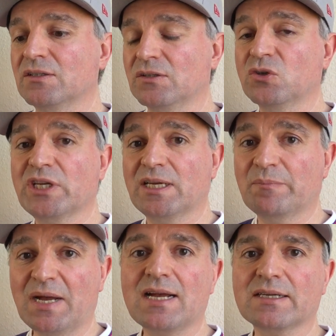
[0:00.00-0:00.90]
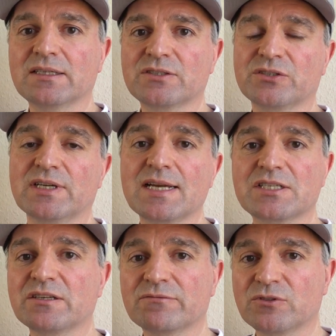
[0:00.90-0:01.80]
looking back to
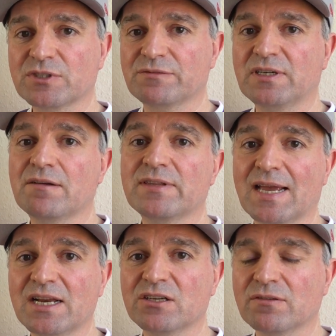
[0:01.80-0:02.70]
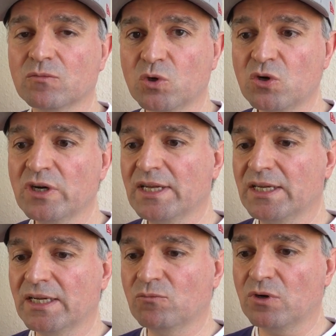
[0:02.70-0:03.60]
1945, the end of the war,
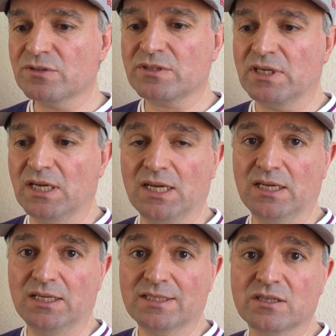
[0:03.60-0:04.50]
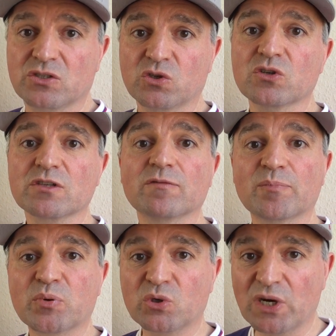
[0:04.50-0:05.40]
it's a source
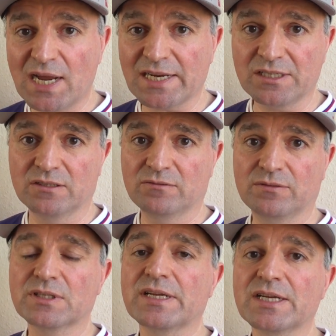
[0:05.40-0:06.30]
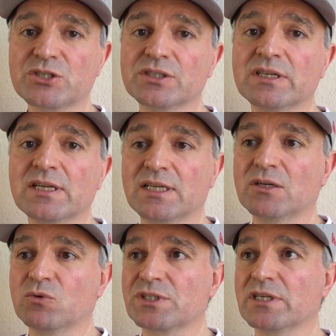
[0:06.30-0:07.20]
of pride for the nation.
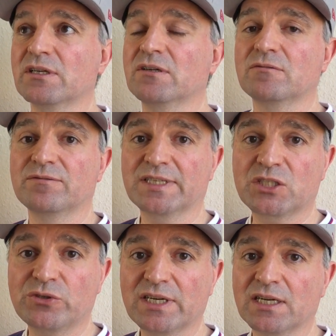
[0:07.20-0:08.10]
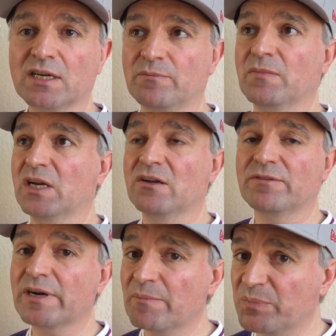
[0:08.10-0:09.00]
It was a victory, and a
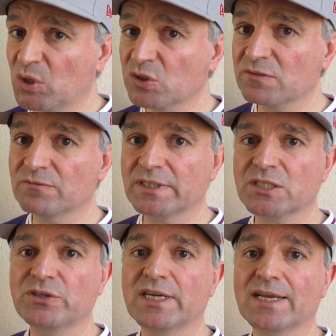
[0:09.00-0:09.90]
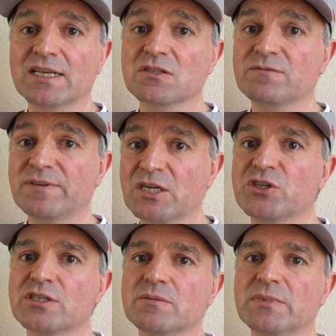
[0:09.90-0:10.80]
very important victory against
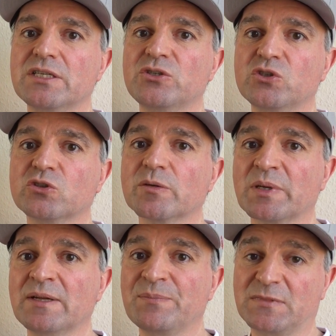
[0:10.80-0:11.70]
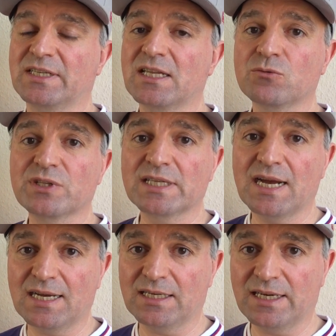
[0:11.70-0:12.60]
fascism in Europe. Together with the
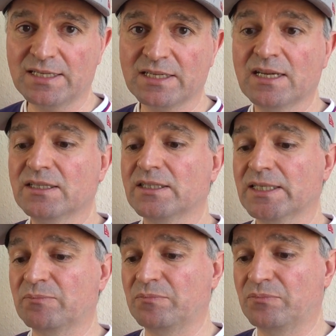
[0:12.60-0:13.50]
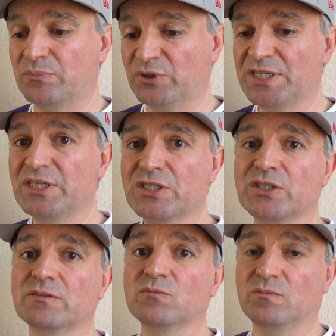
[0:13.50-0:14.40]
Allies, the
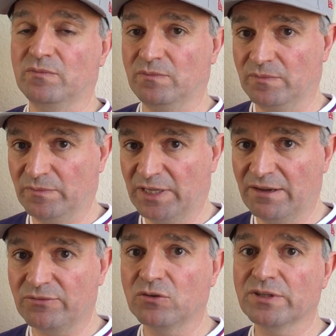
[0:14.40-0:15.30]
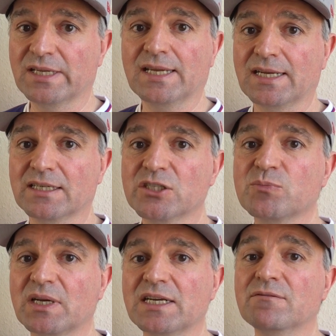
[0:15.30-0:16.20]
British and therefore the
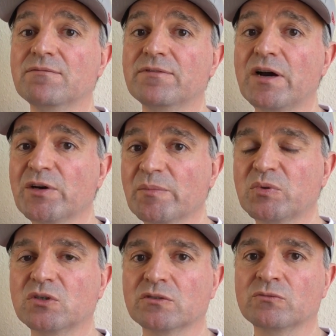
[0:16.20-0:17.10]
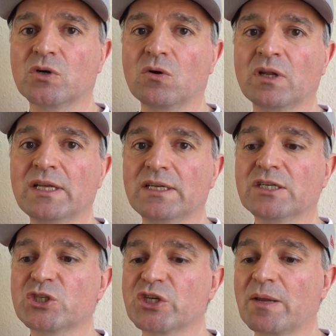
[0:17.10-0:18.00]
English played a very important role
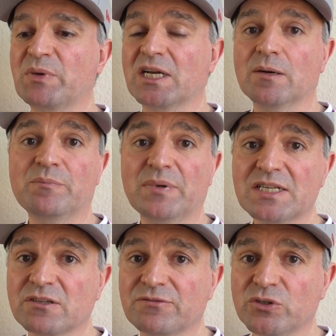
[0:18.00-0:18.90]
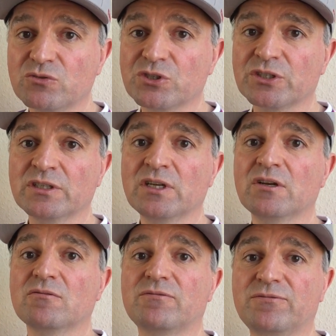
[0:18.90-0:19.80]
in shaping a better future
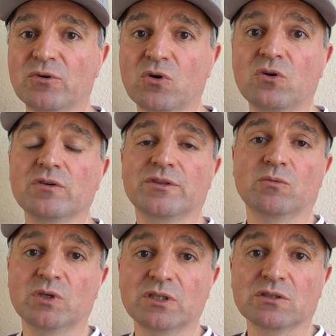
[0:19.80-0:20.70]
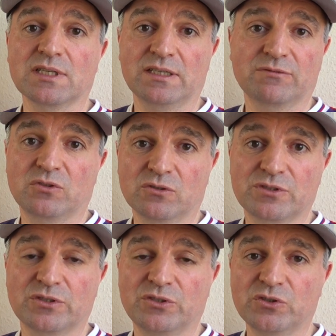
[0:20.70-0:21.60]
for the world and, of course,